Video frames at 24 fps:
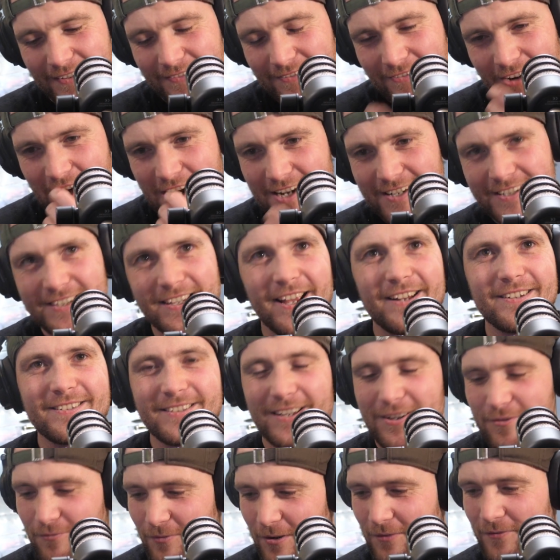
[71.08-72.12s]
Right, tech.
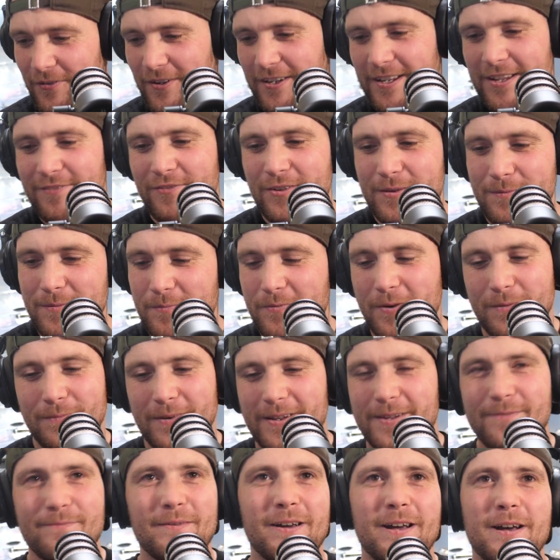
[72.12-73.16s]
What if I give him
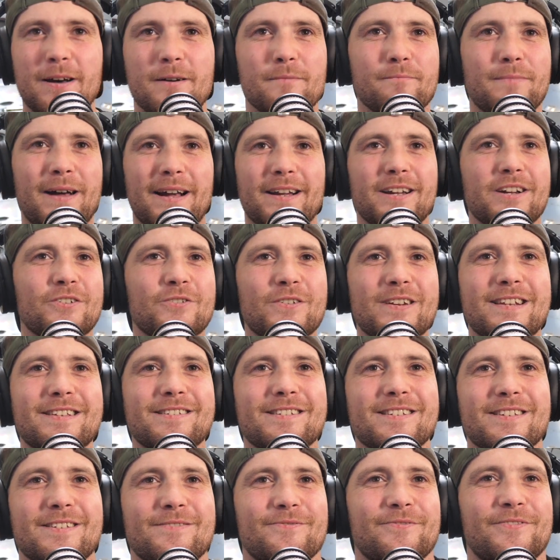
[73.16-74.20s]
probably a pack of crisps
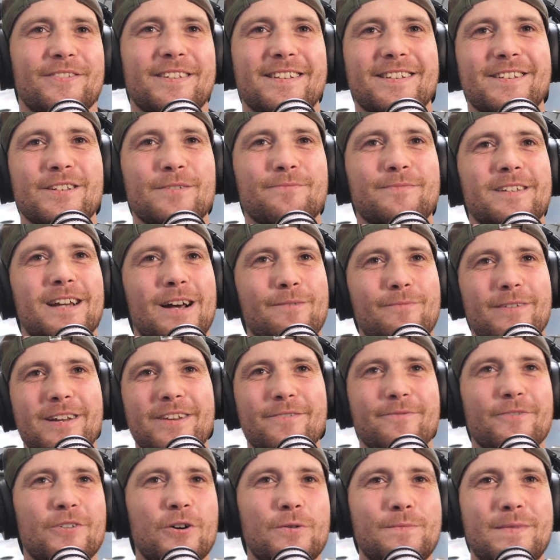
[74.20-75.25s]
or something sometime when
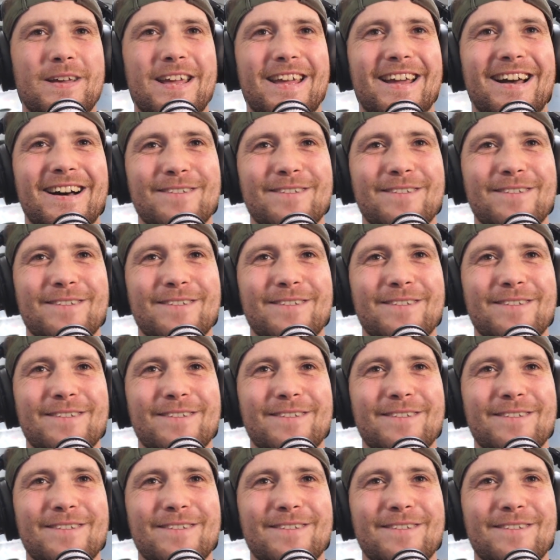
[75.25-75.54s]
you've come here?